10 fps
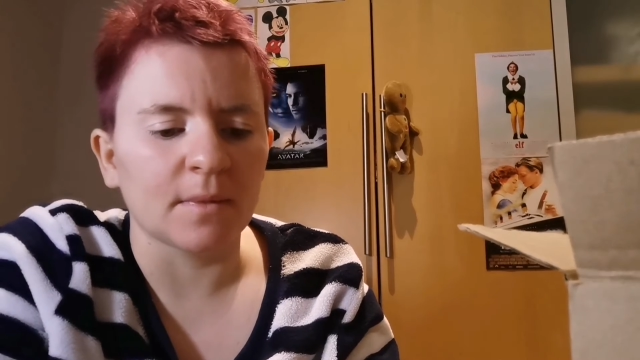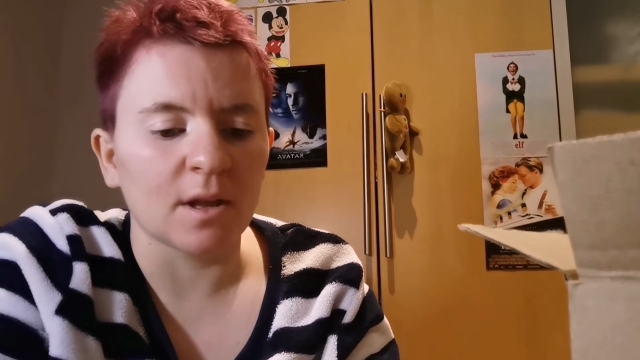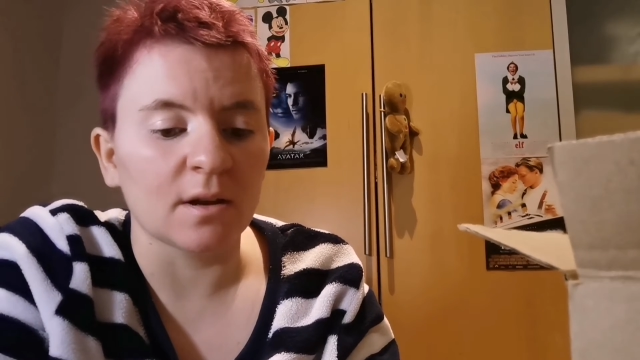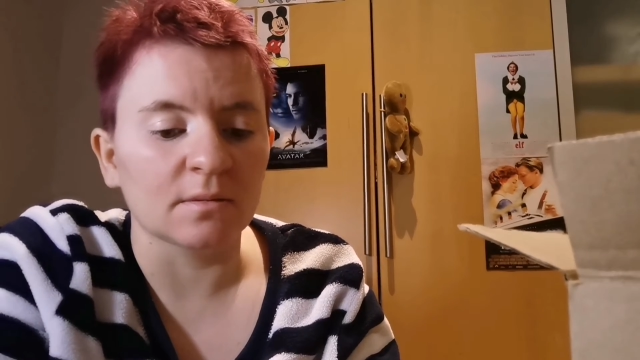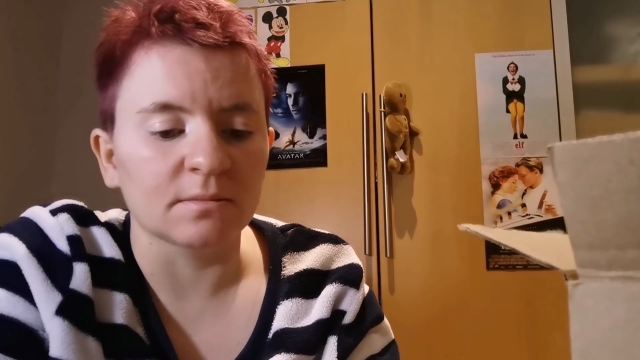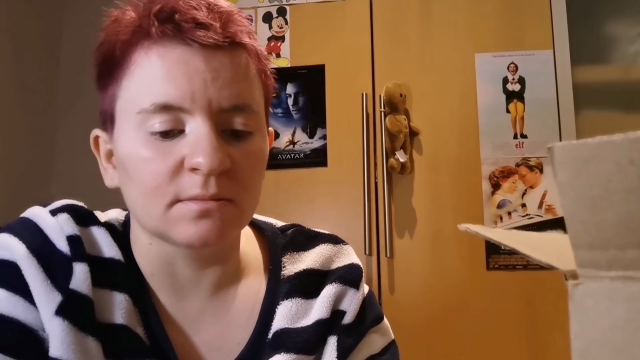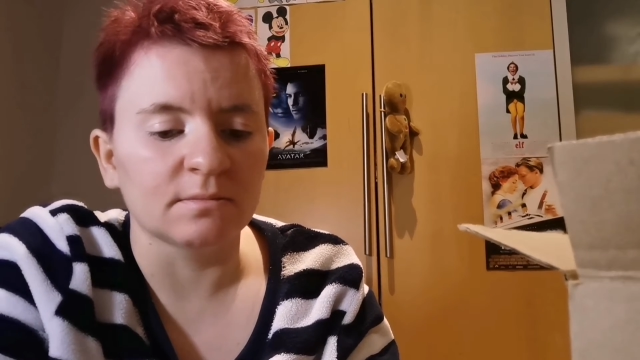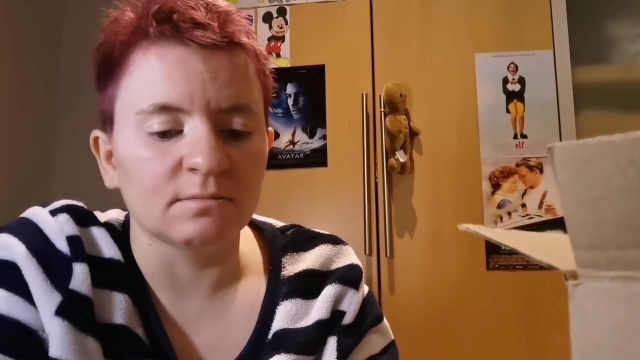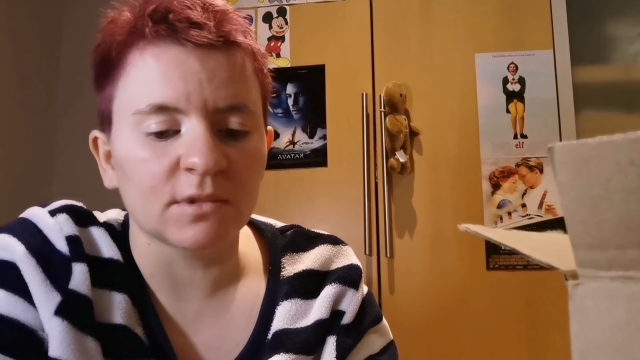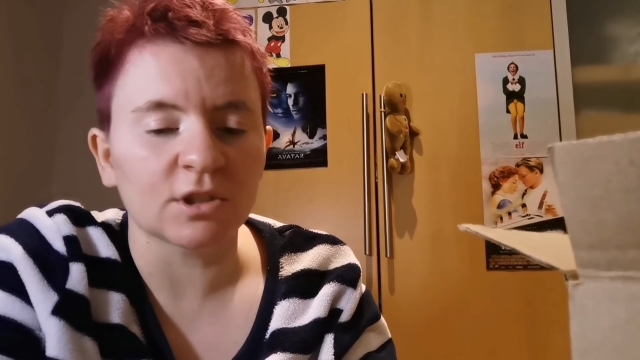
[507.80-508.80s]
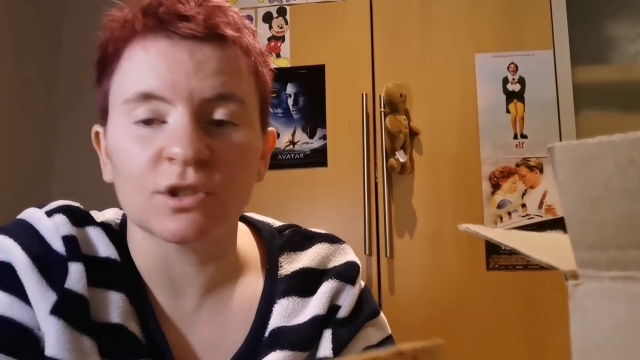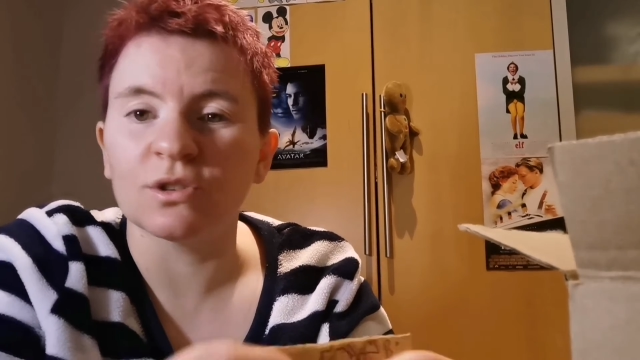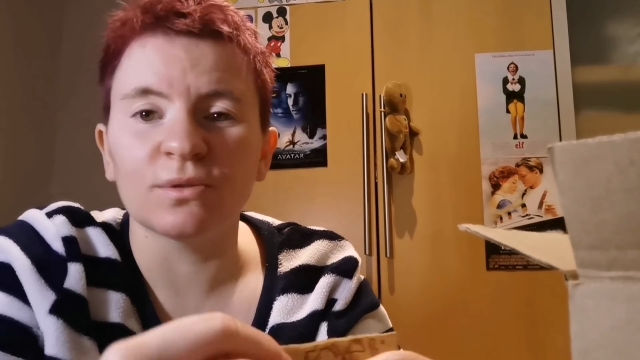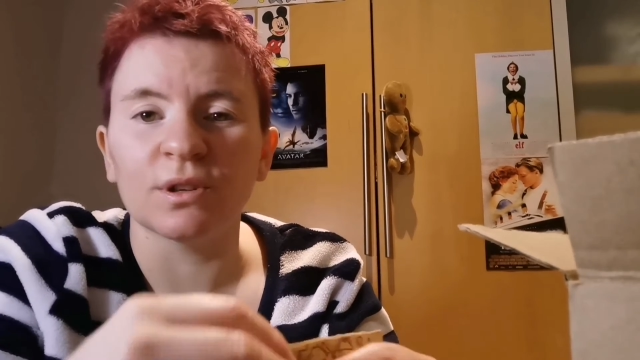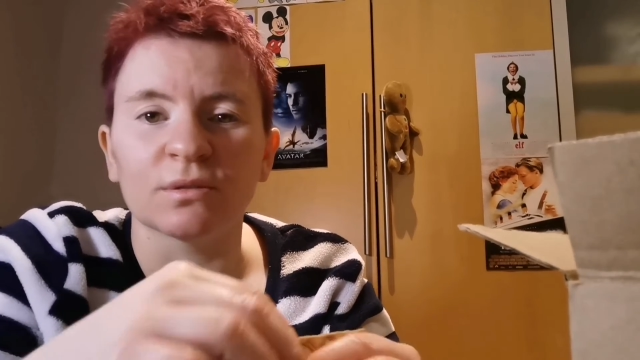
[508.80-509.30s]
Yeah, they're just
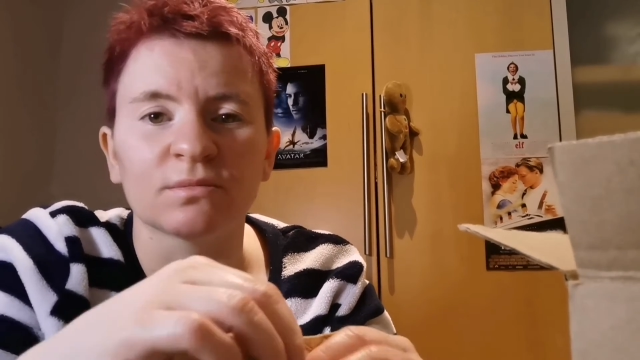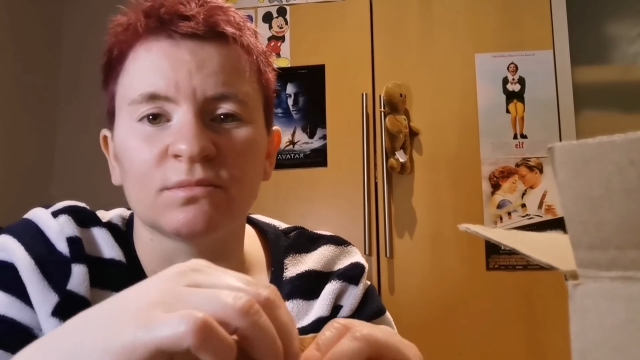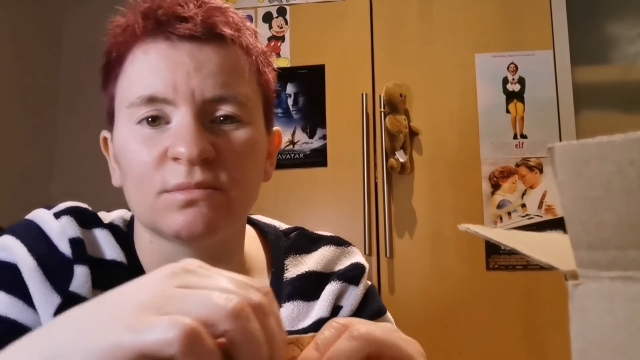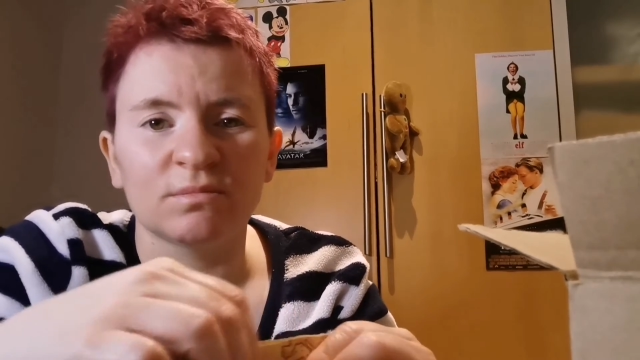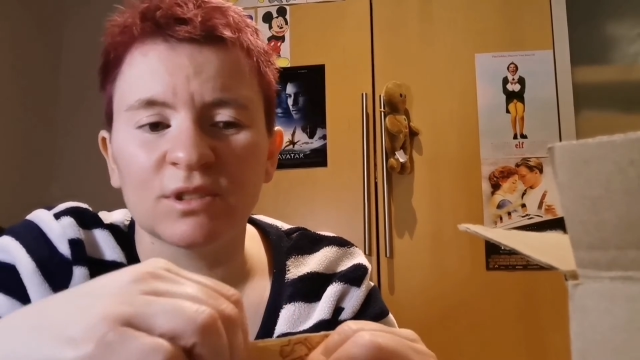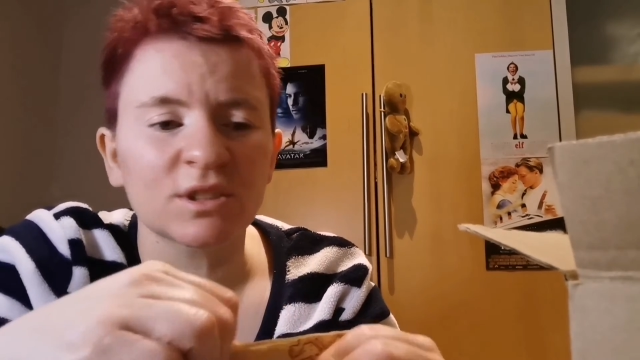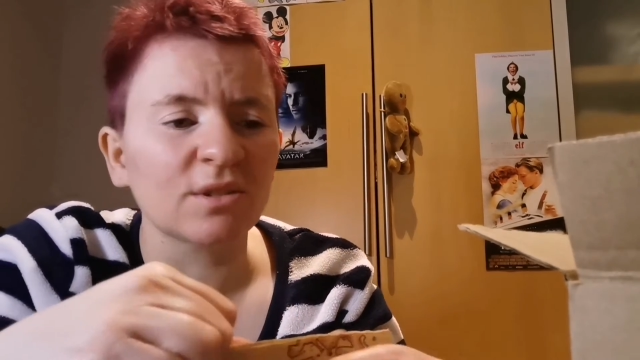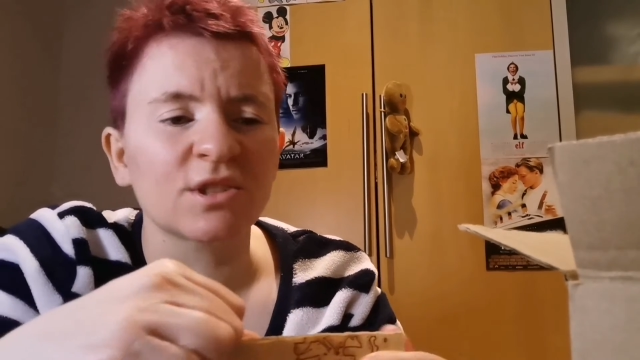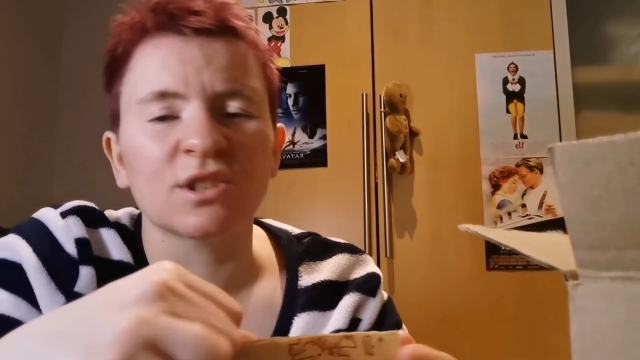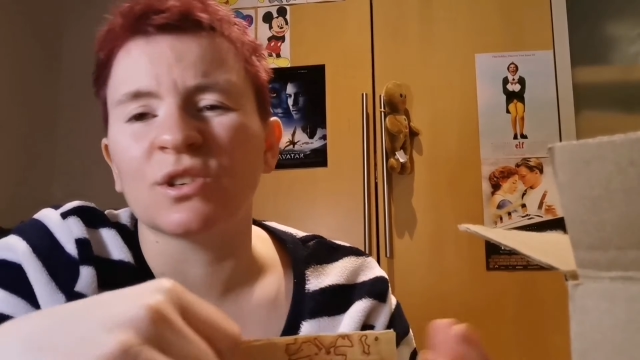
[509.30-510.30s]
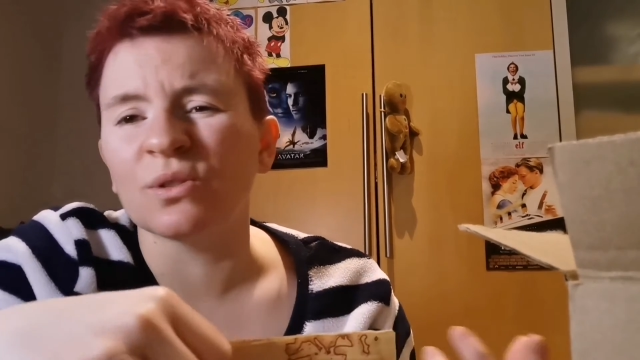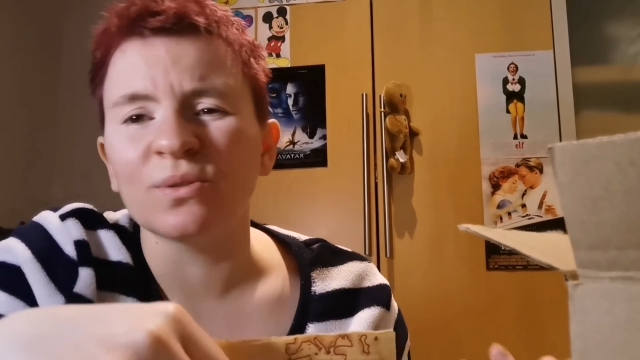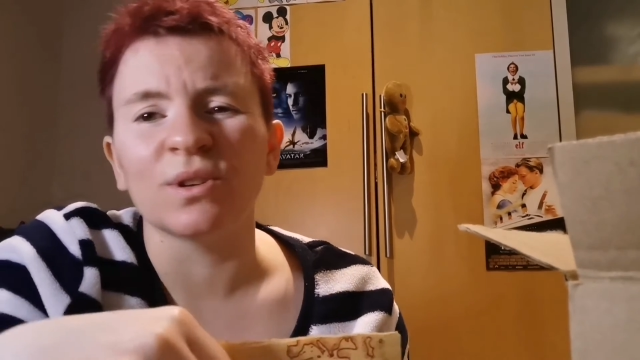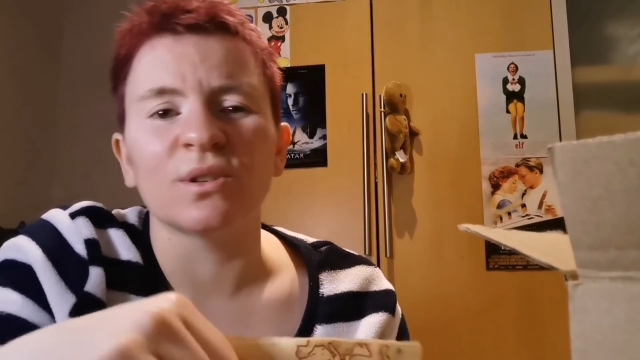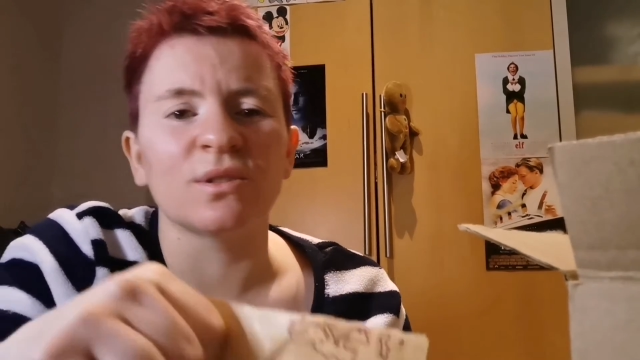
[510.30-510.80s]
good for you. Stuff's just good
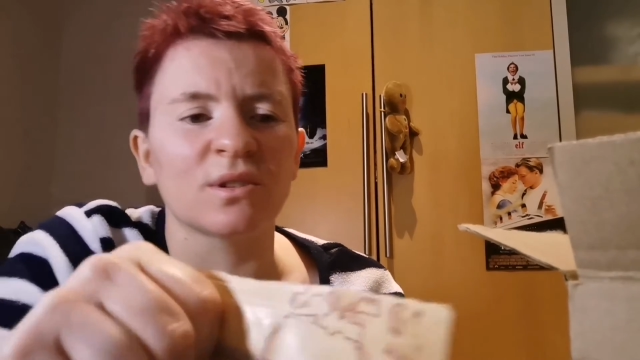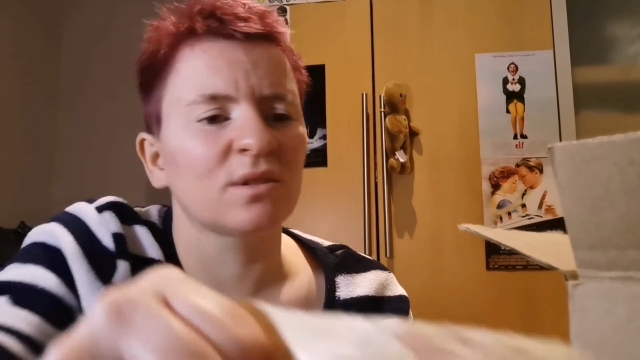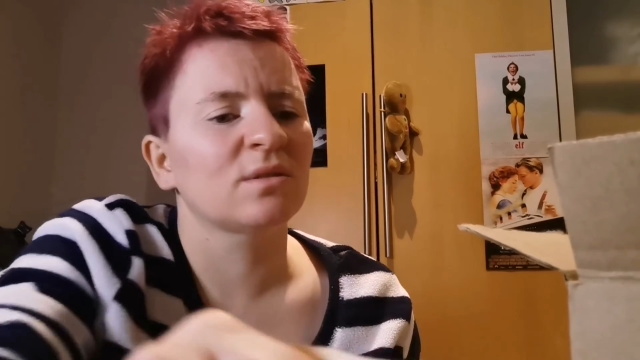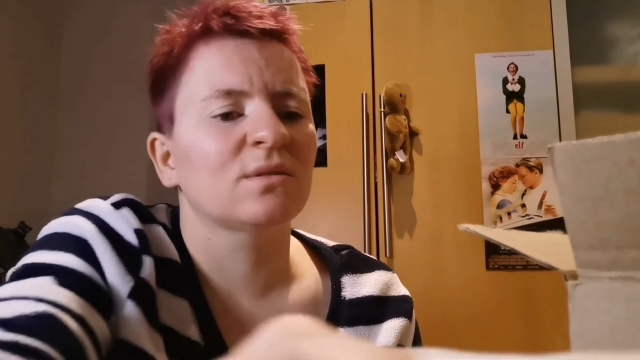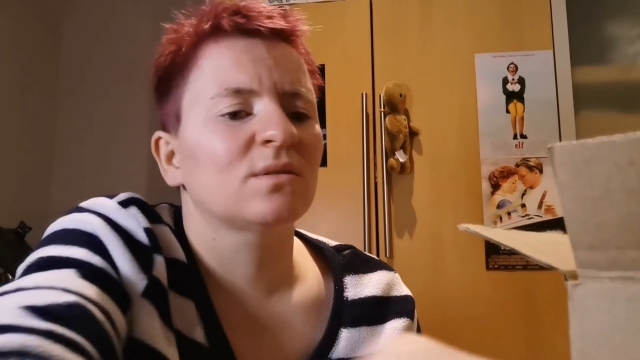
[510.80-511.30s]
for you, you know.